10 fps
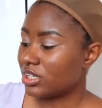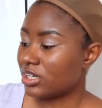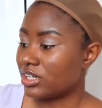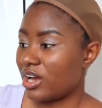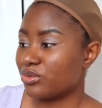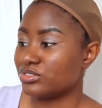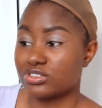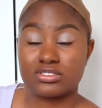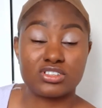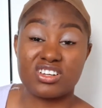and I would
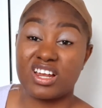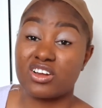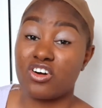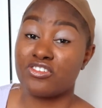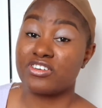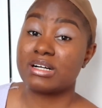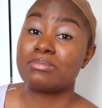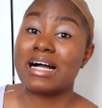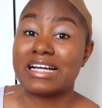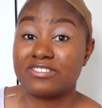just sort of like offer
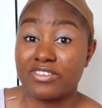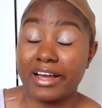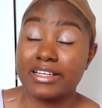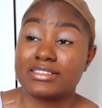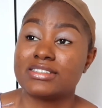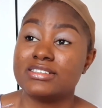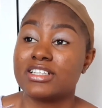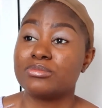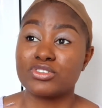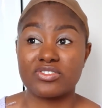my advice in
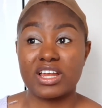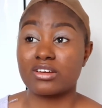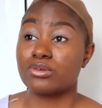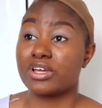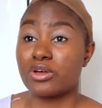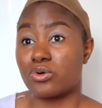terms of like, okay,